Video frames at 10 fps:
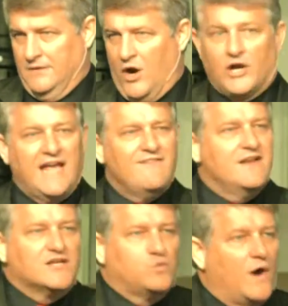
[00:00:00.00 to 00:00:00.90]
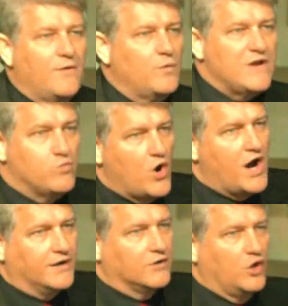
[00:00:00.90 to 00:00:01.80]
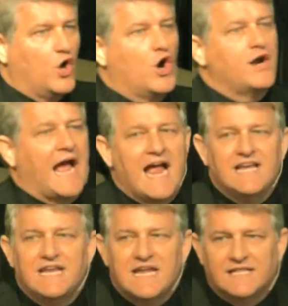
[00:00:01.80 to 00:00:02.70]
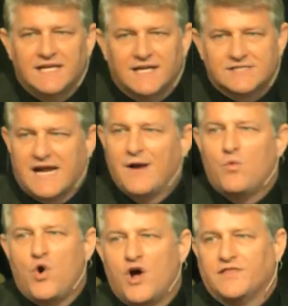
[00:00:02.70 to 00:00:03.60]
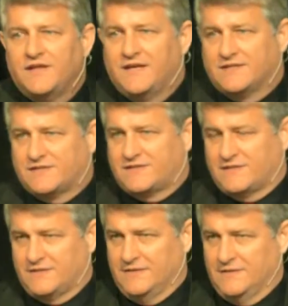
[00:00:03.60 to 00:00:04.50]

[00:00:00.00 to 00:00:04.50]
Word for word: or giving us what we want. Lord, I need this. I want this.